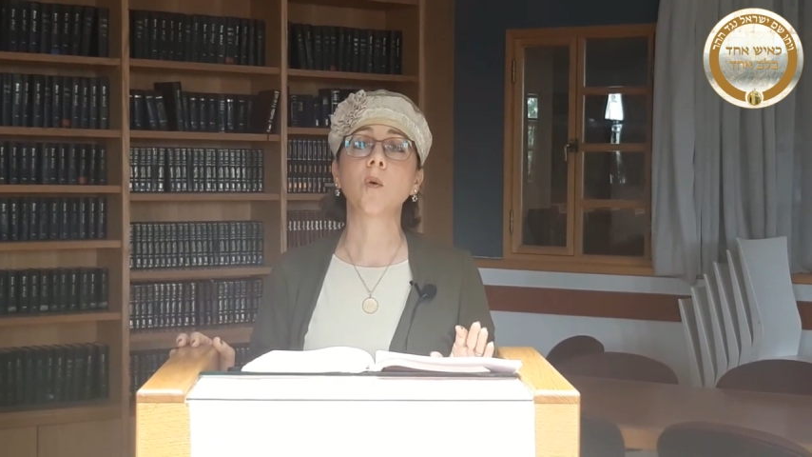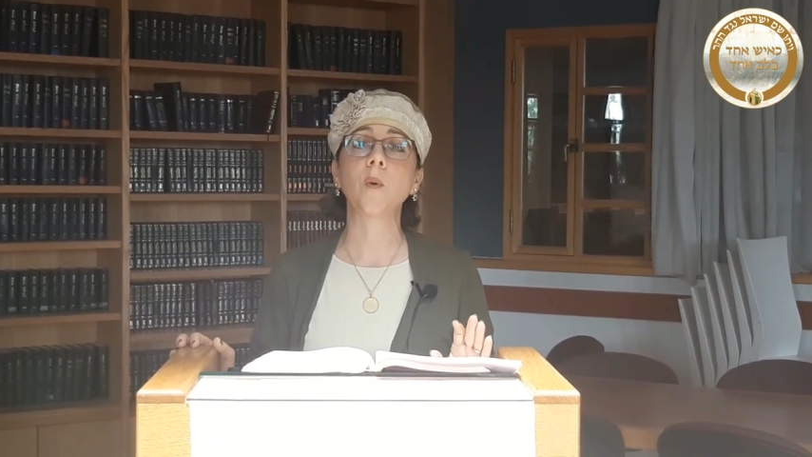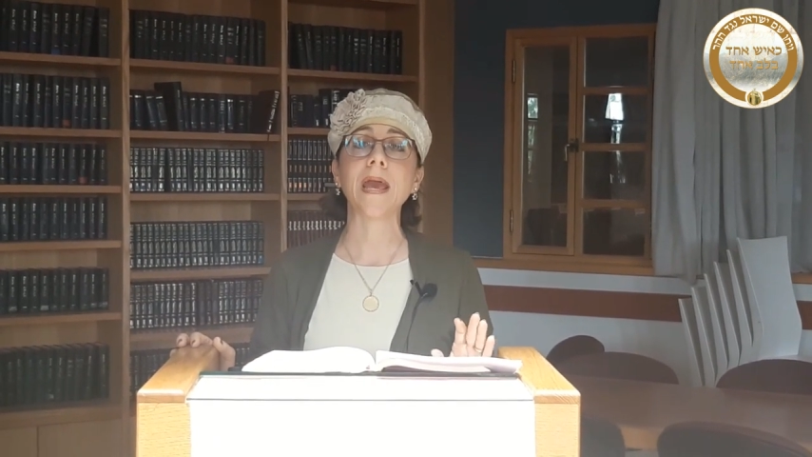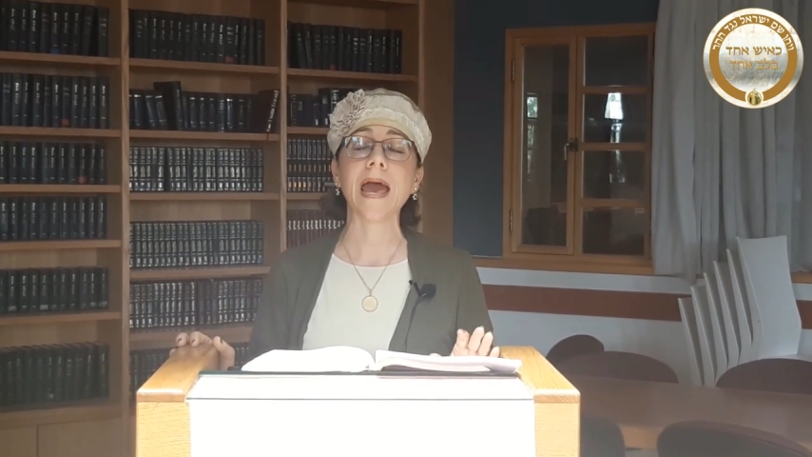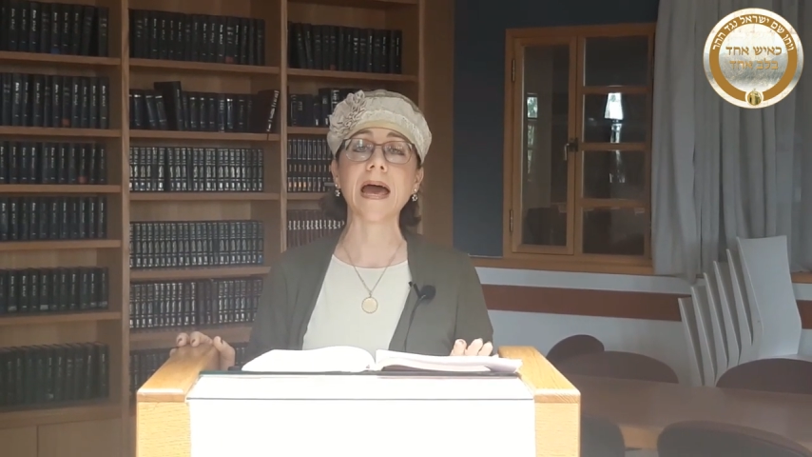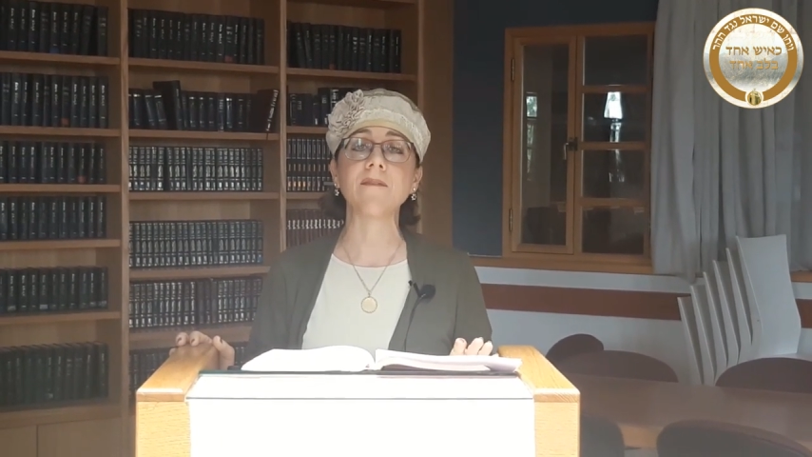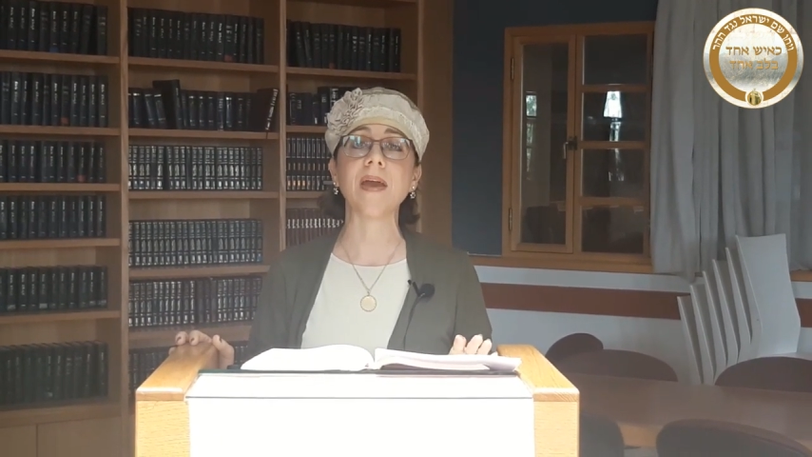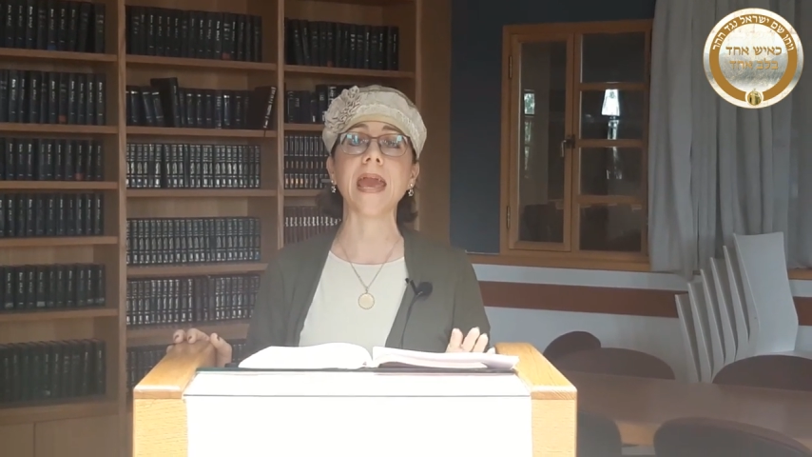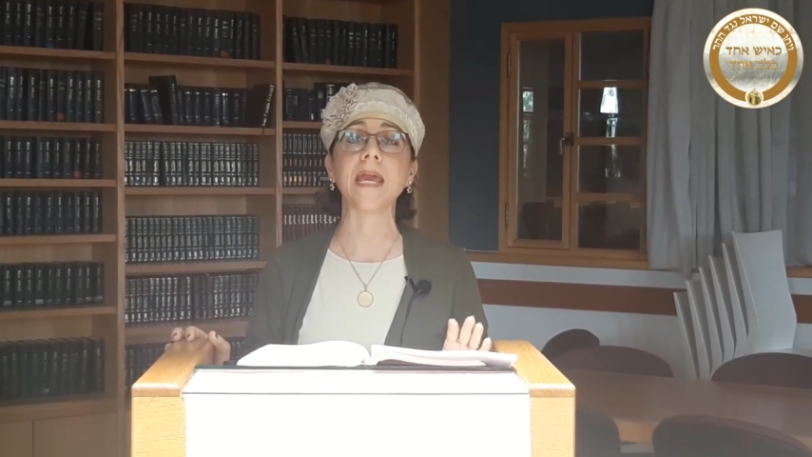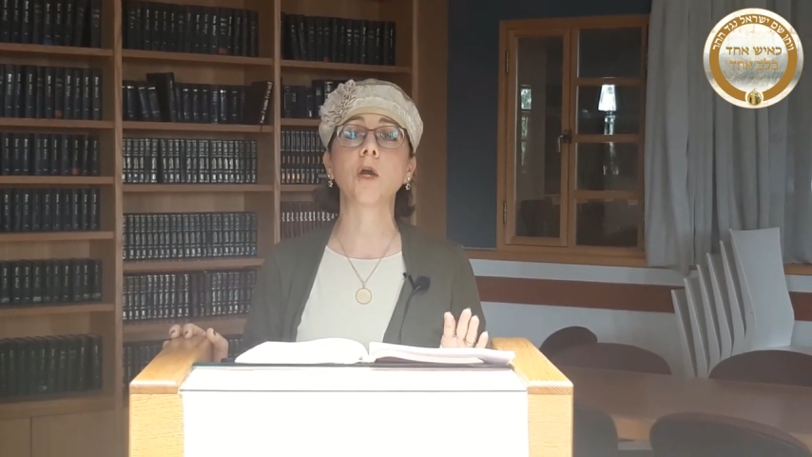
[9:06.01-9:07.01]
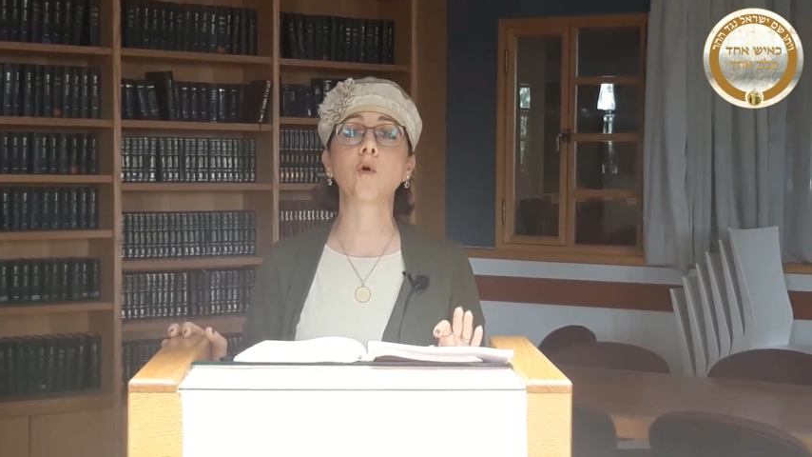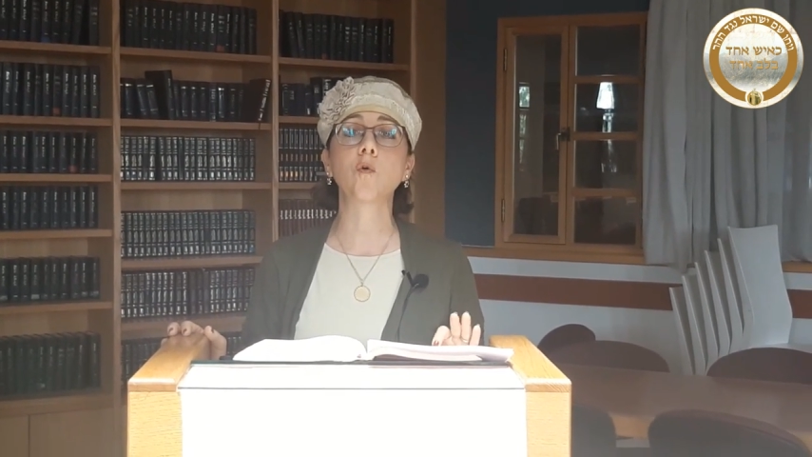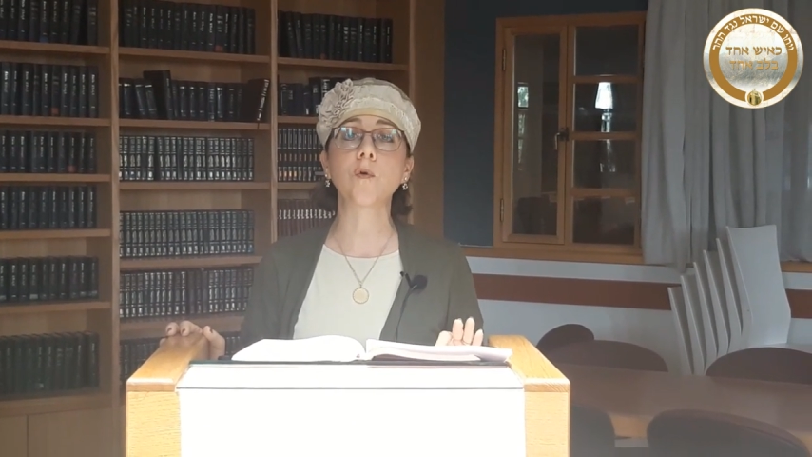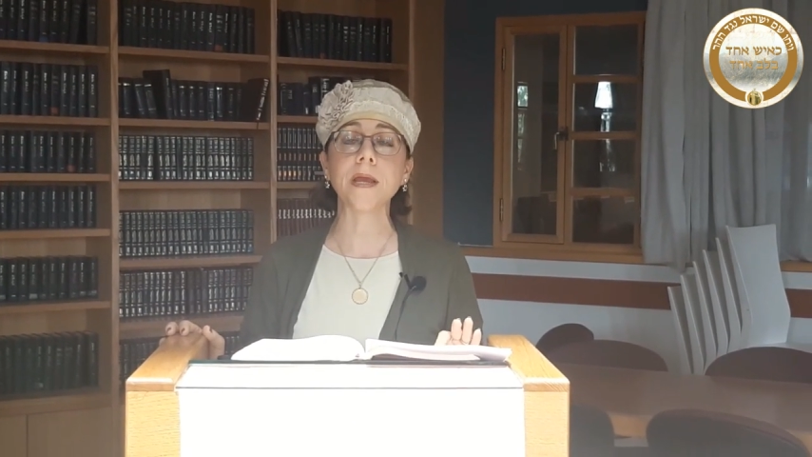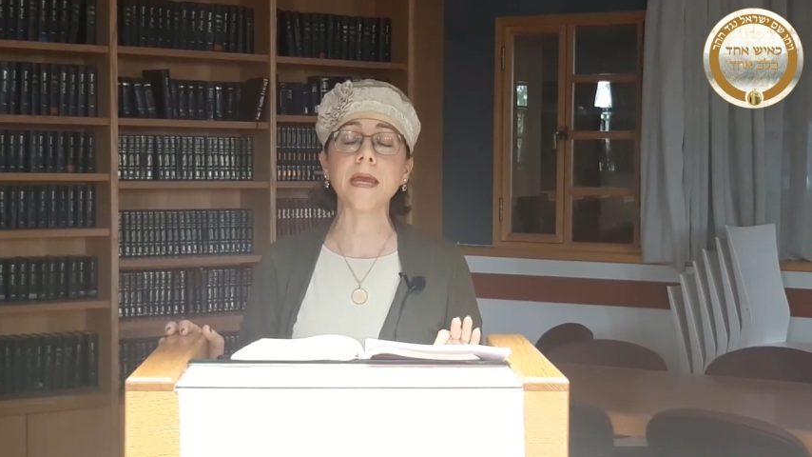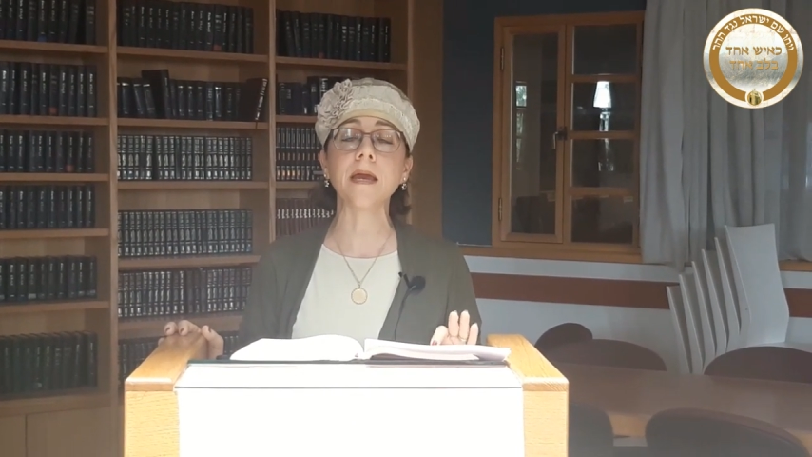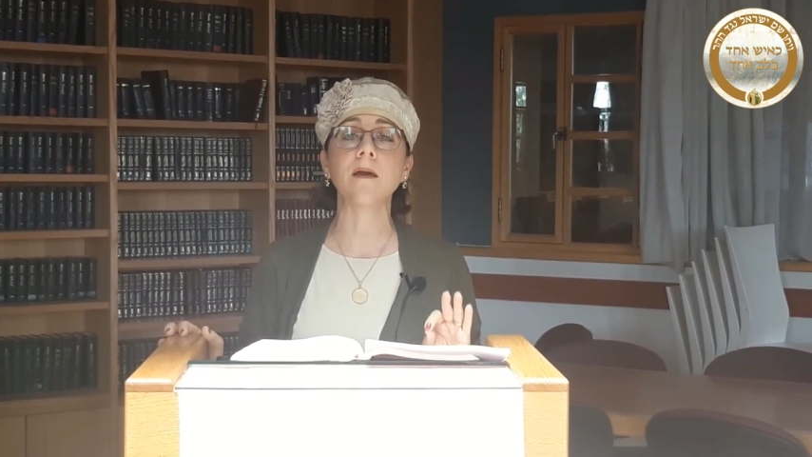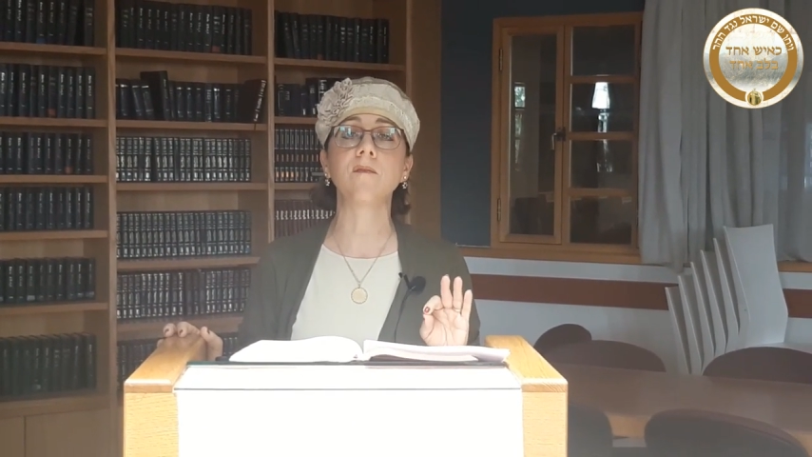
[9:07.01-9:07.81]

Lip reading: we have a kri